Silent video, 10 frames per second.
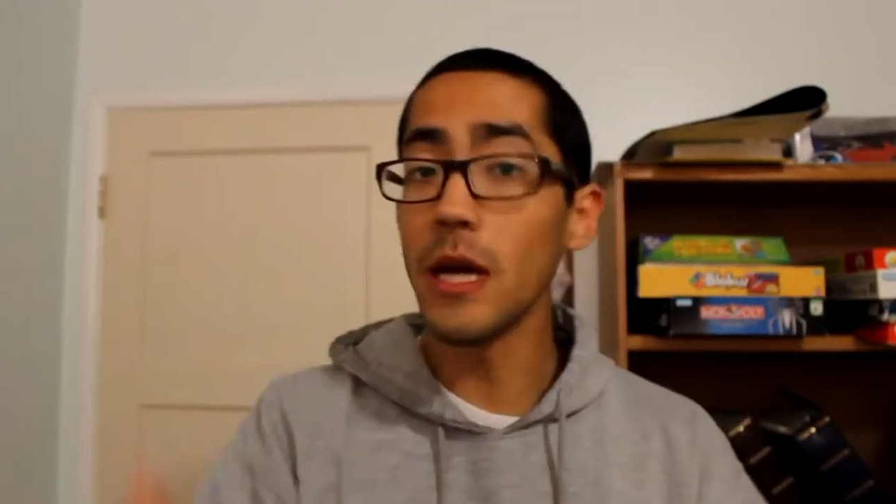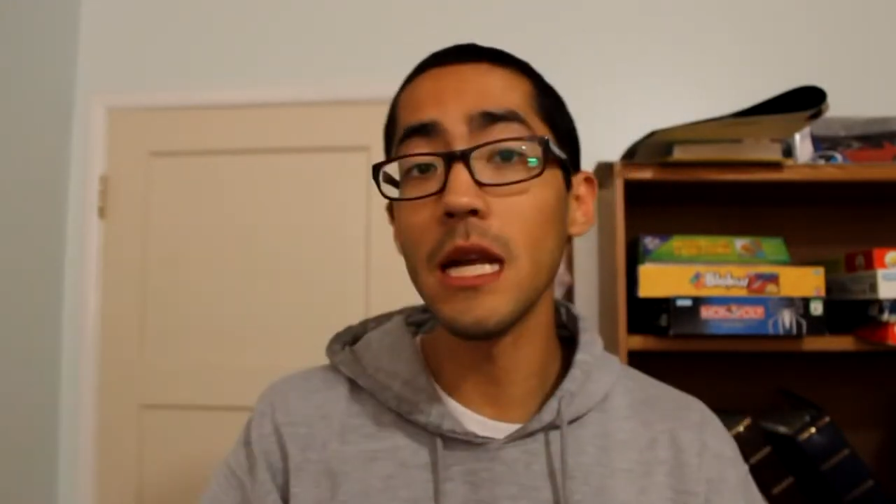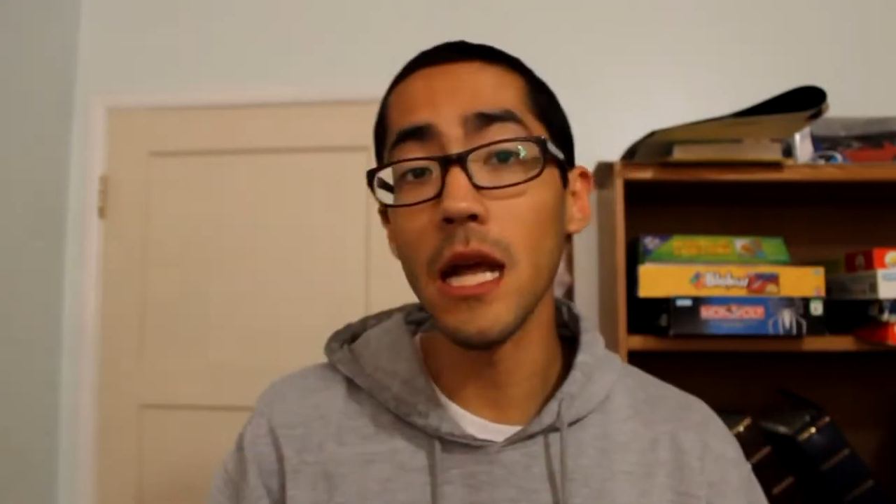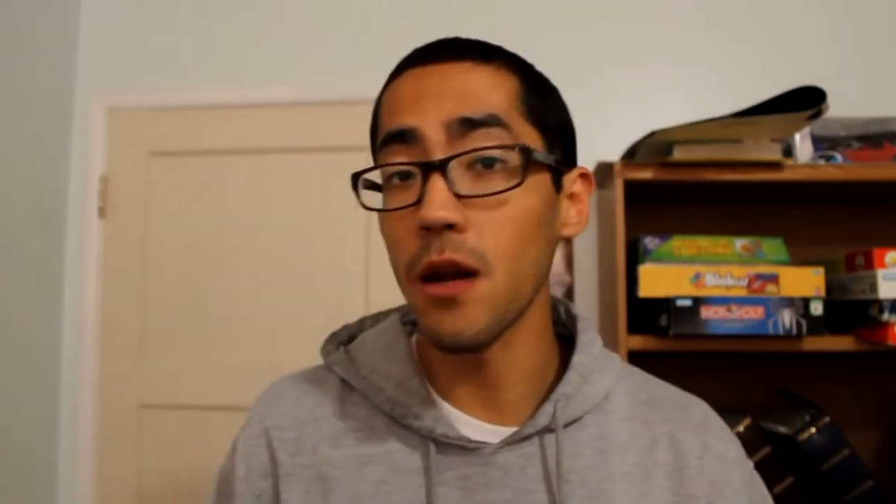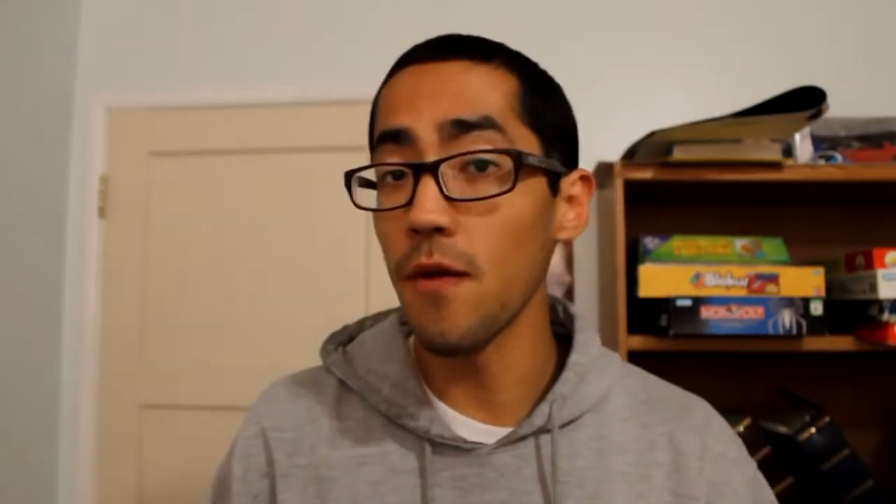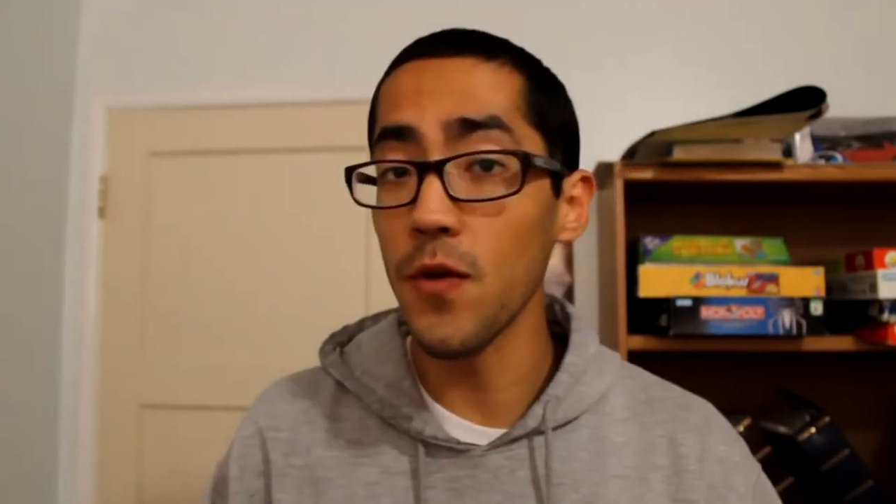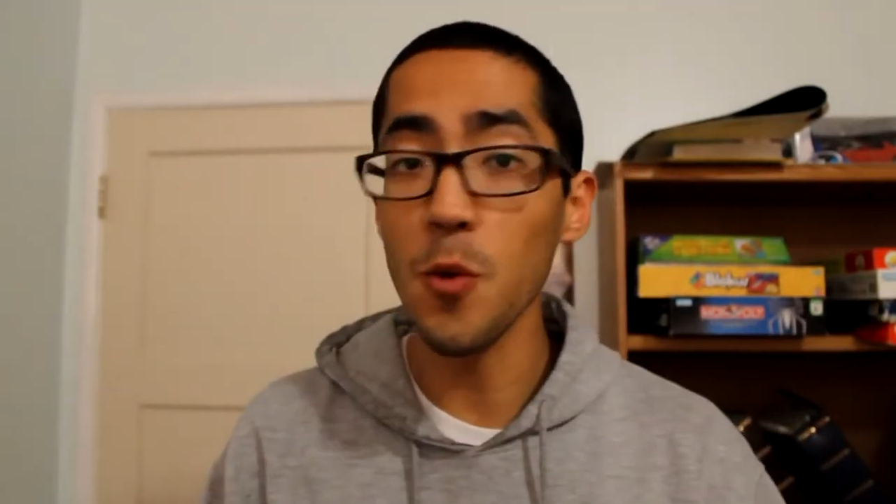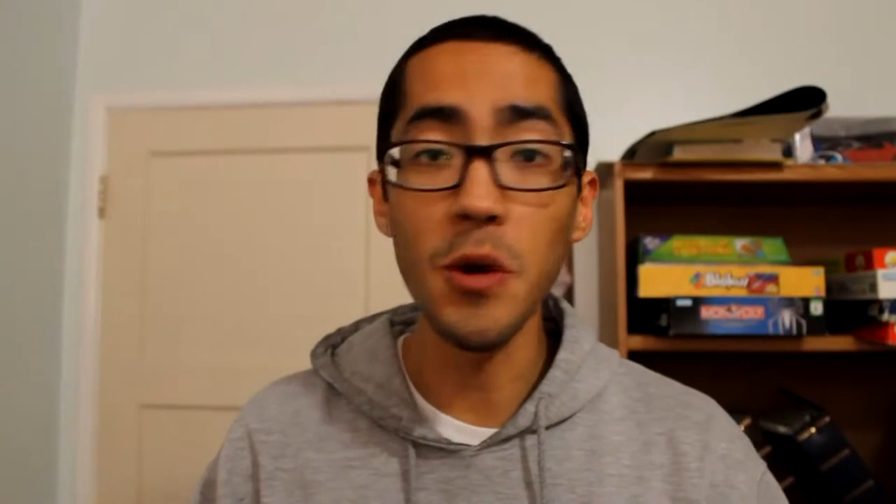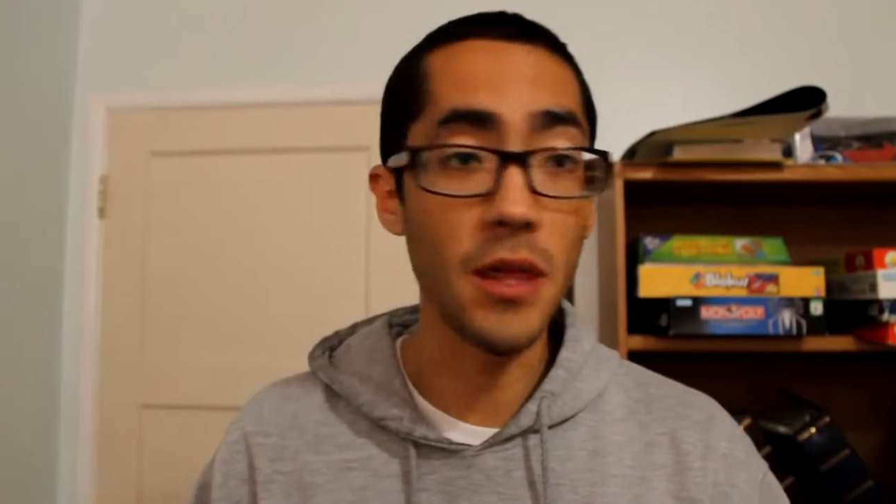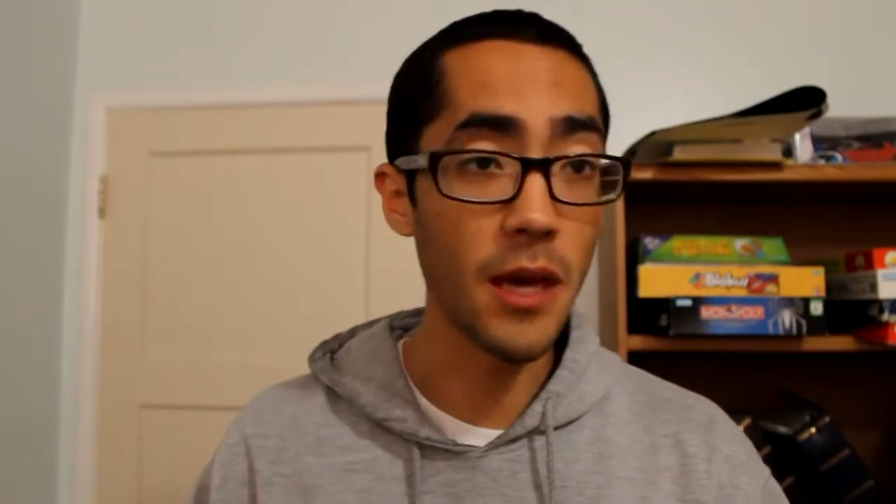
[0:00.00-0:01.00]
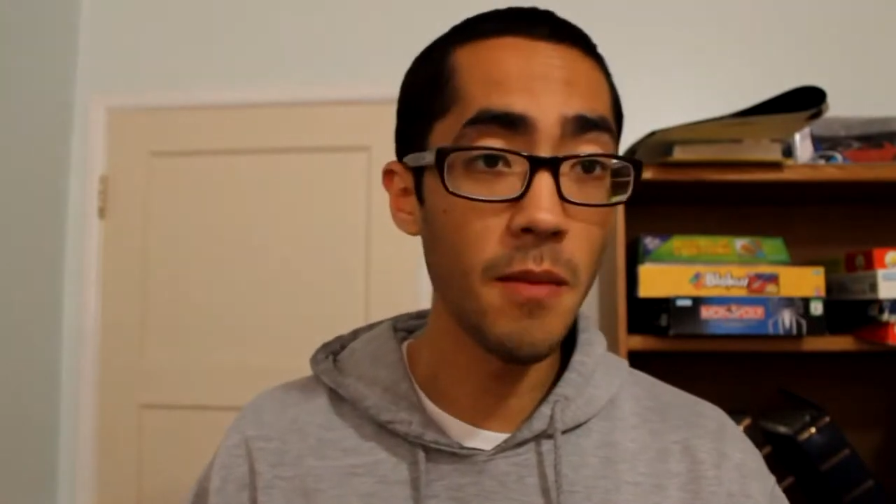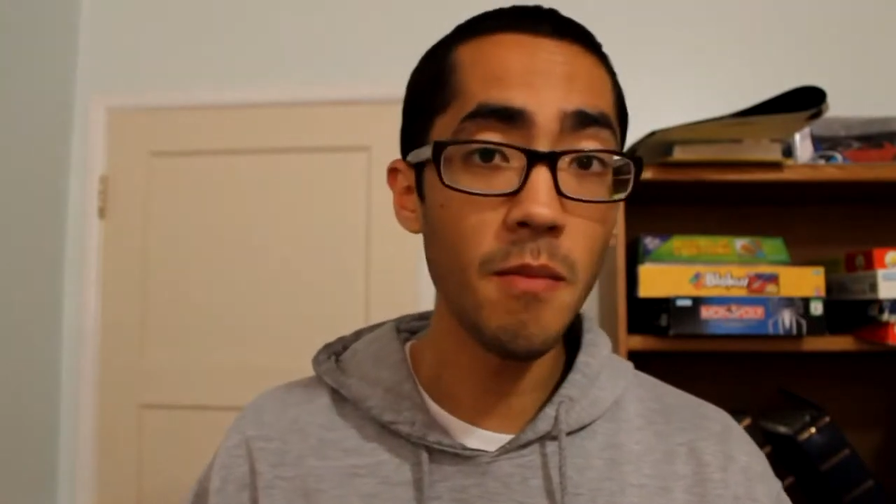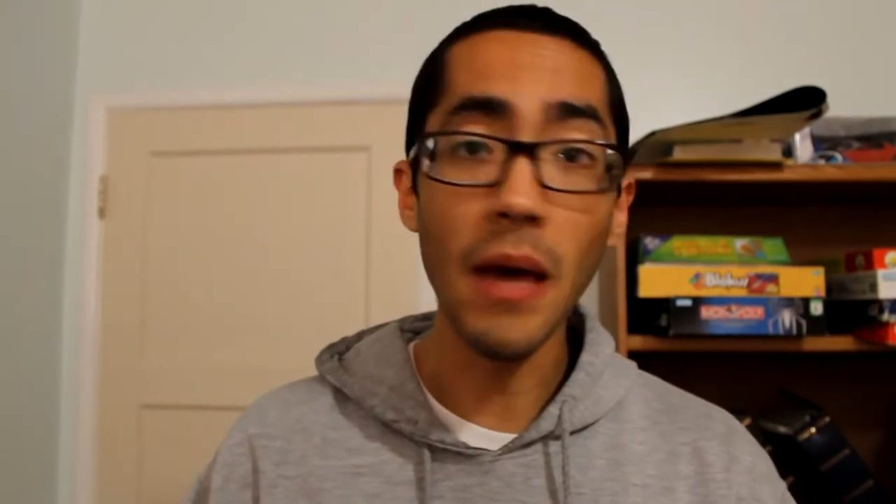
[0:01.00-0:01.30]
an interview with him